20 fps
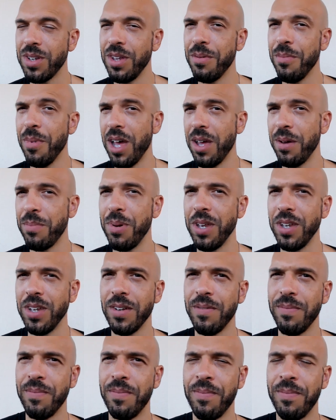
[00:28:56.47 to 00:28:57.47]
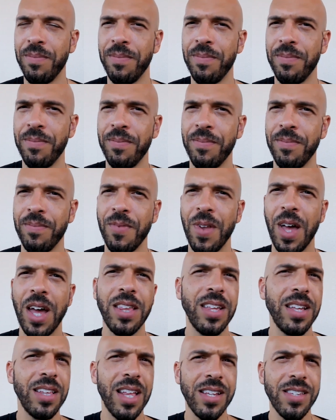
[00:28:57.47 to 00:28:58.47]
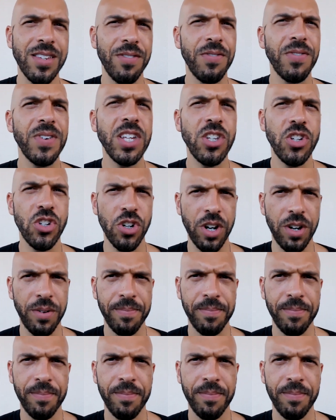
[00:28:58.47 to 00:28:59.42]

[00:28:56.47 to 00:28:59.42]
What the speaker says: in my opinion. I think that's a feature.